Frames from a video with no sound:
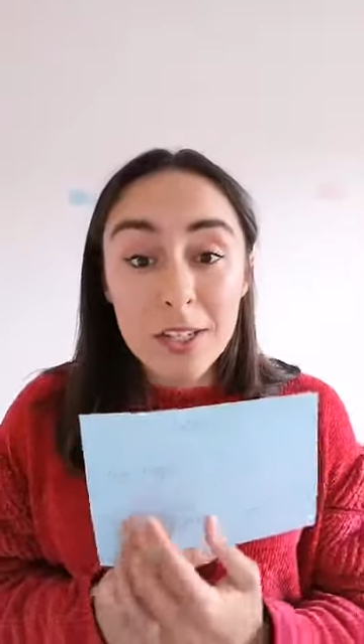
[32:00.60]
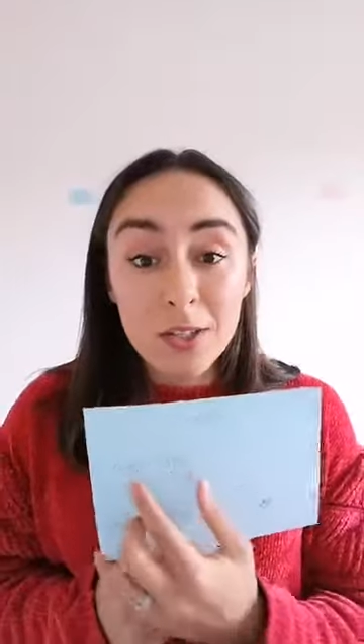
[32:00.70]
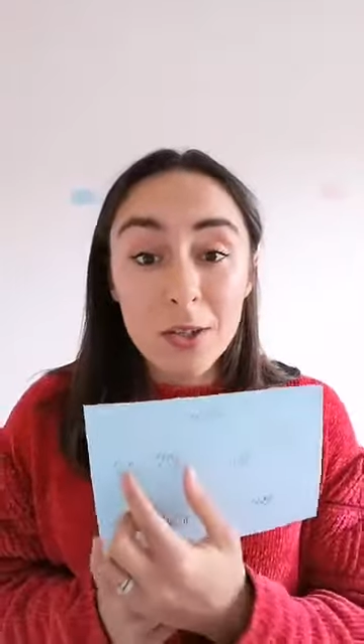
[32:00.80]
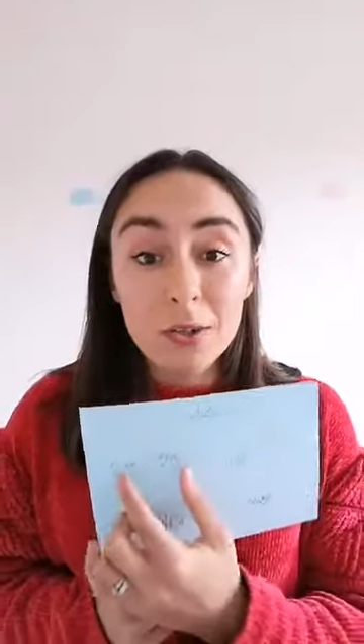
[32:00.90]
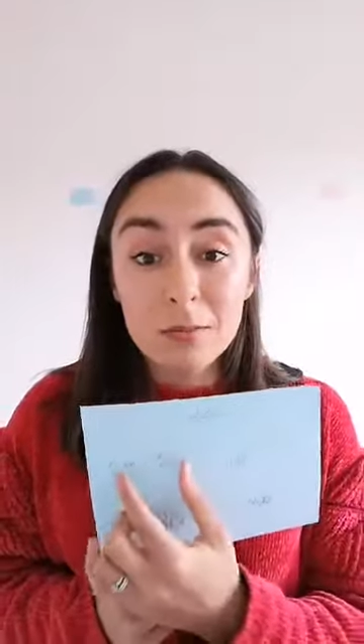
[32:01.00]

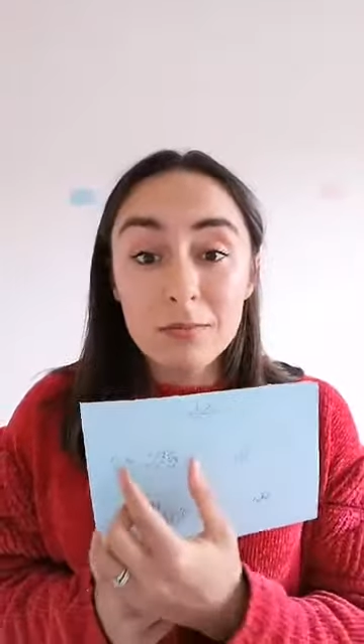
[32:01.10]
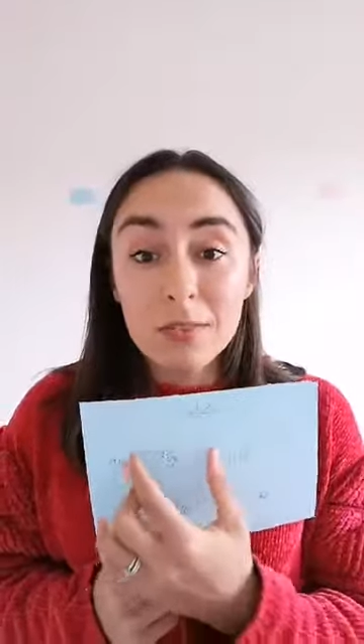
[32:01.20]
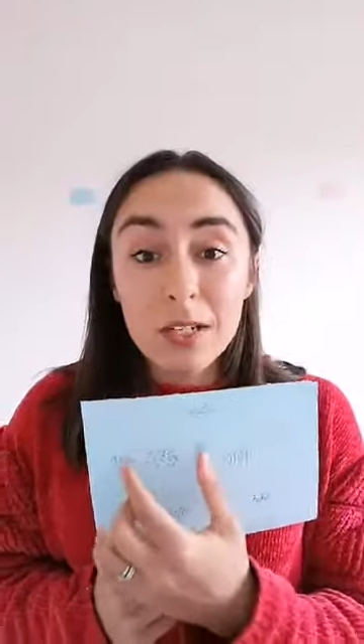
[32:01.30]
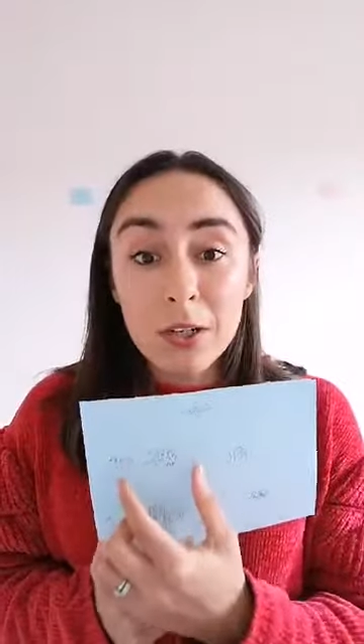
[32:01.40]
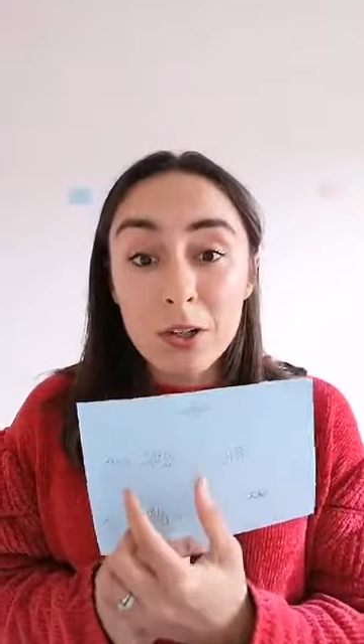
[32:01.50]
So
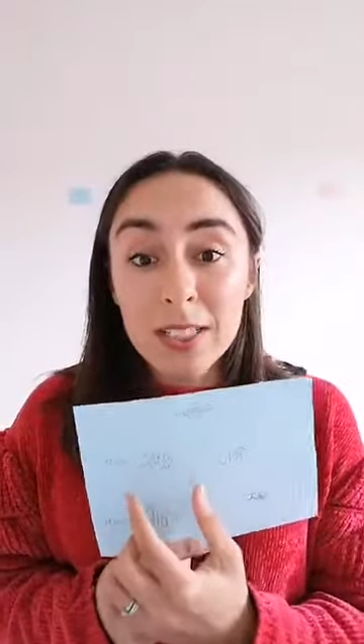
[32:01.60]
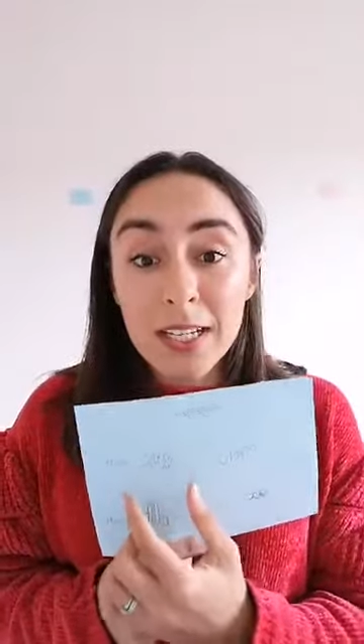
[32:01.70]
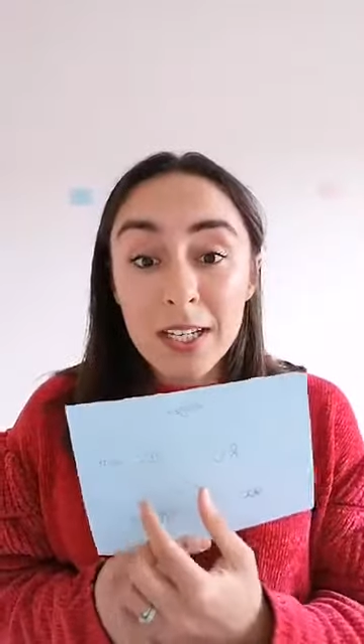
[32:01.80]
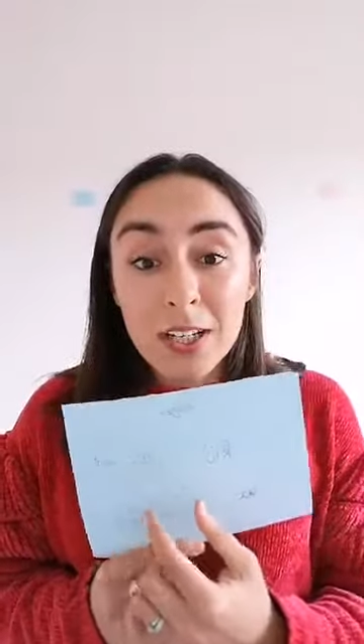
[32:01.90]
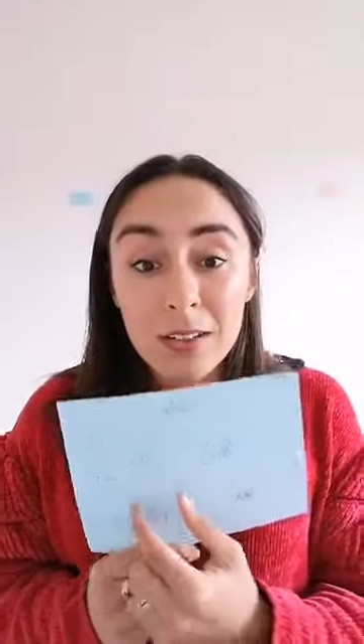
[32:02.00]
you're
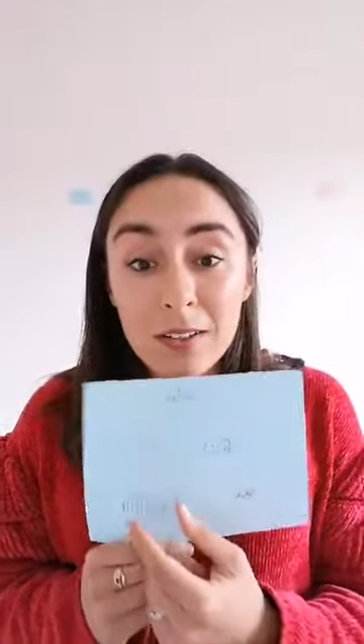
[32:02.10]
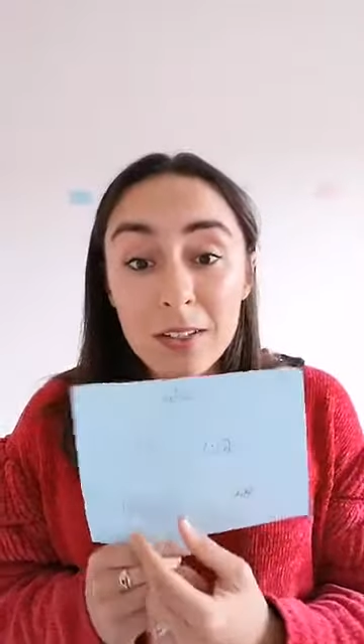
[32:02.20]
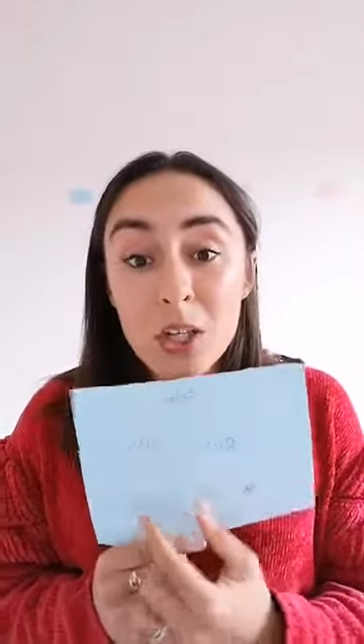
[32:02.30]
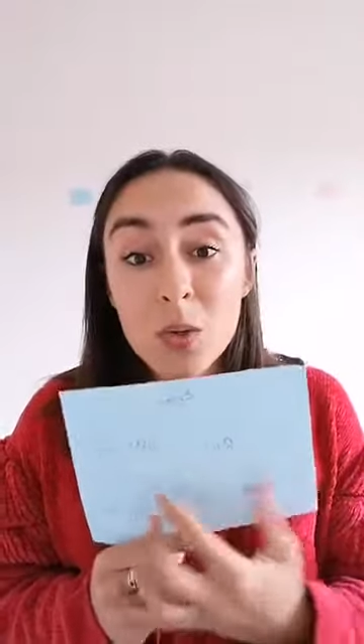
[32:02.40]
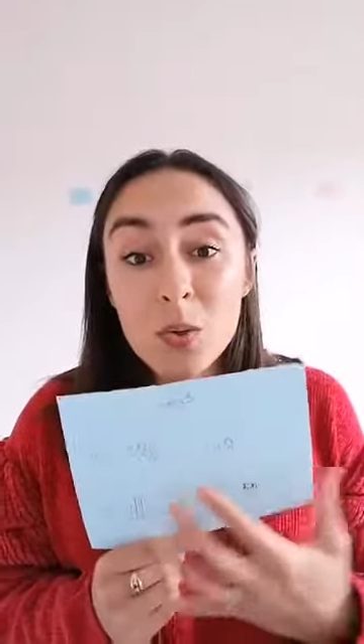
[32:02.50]
seeing
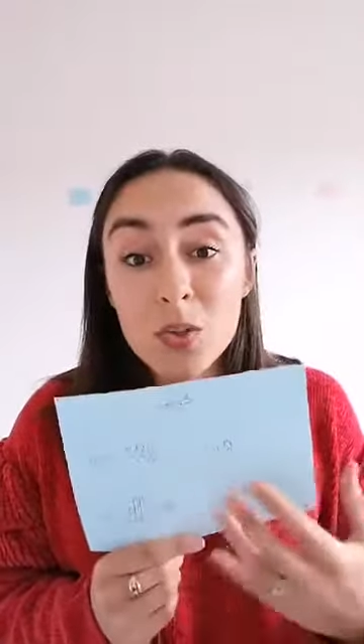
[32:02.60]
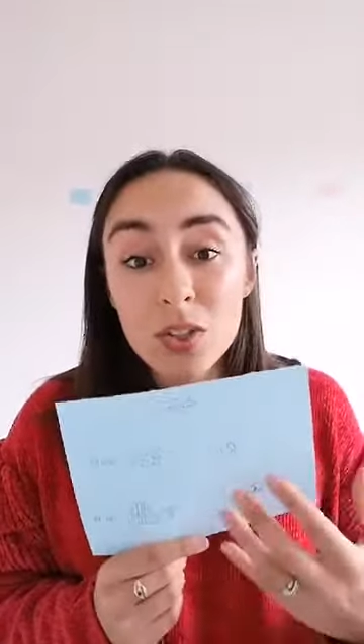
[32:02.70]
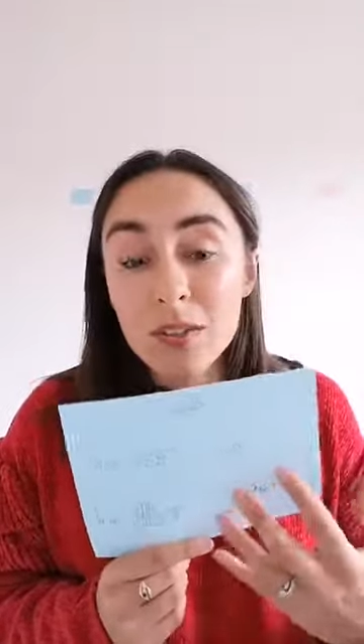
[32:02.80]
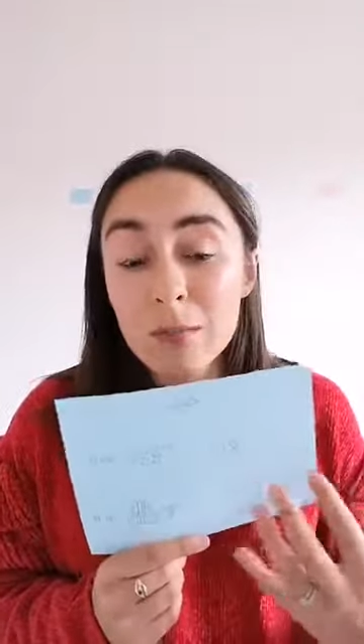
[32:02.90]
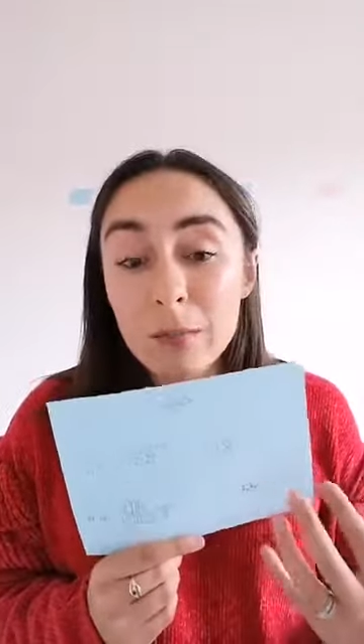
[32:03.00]
huge